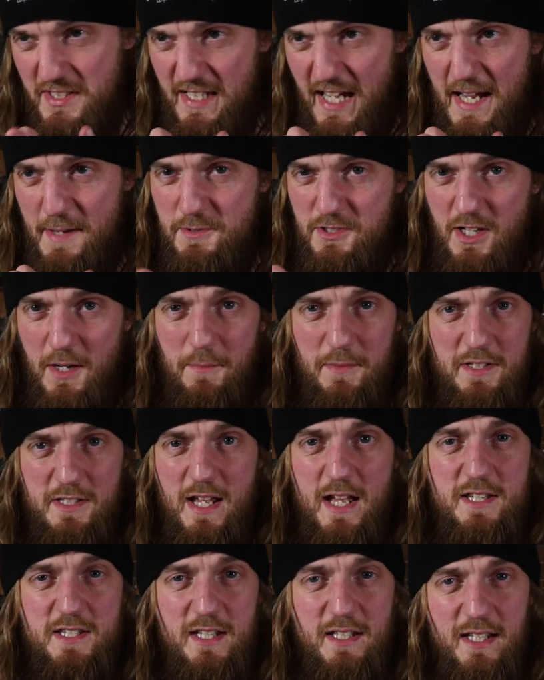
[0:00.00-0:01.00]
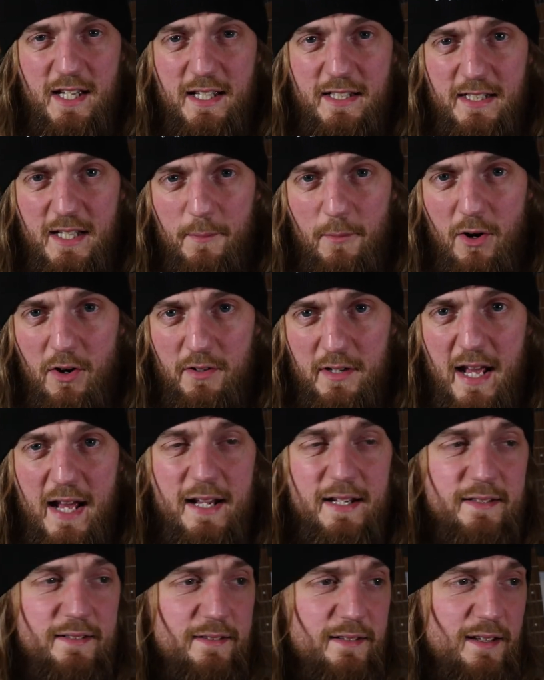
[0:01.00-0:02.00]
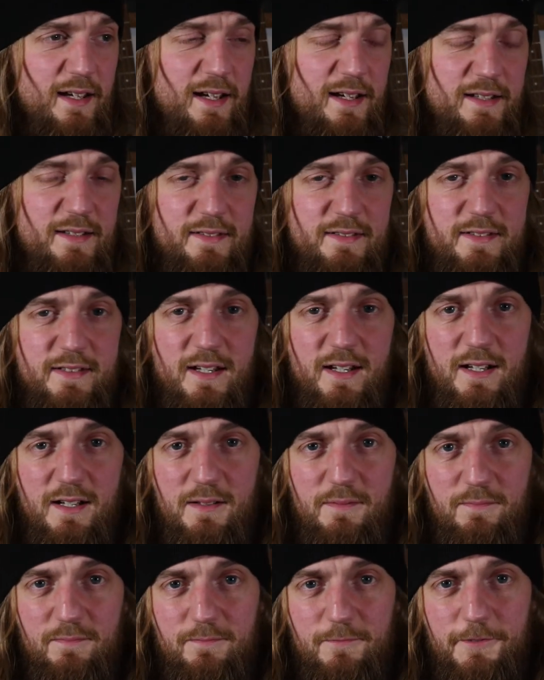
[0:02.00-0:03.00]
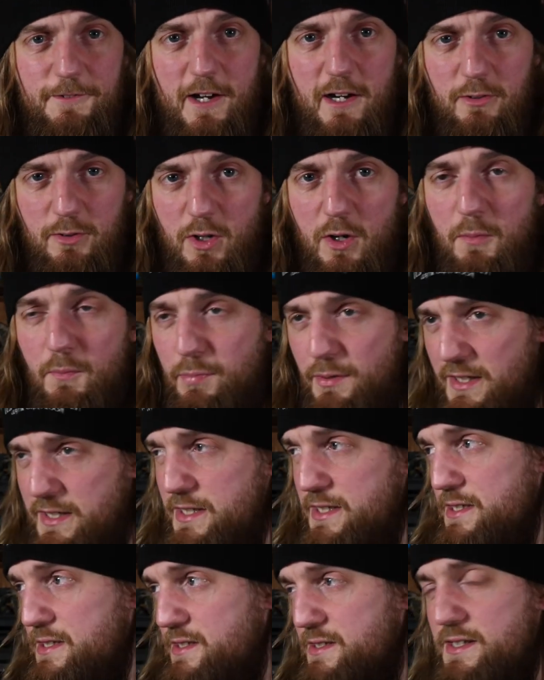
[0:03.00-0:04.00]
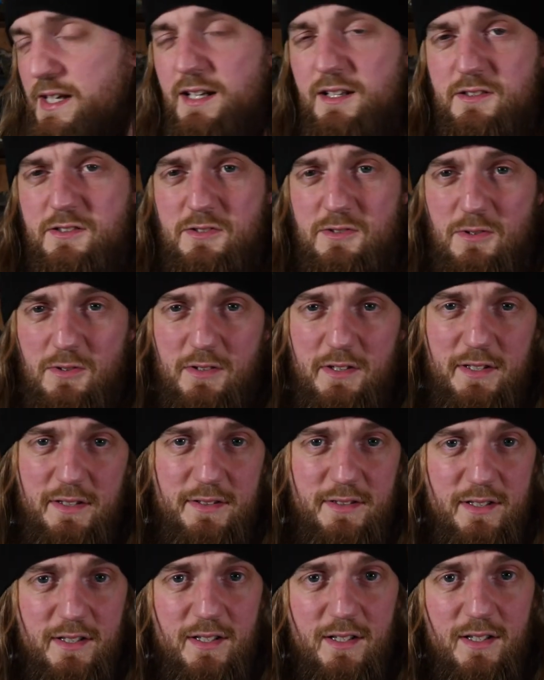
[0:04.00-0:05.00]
games companies, SNK, come on, and Falcom, please get it sorted.